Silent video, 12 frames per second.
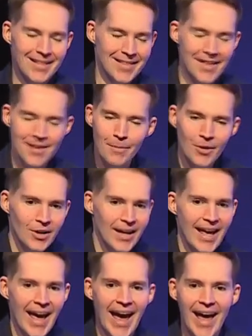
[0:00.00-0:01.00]

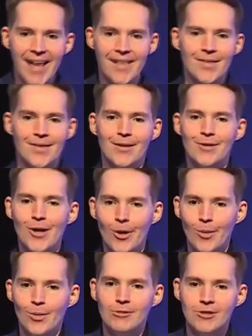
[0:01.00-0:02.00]
Disability has
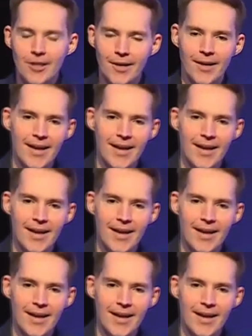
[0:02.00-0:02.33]
no look.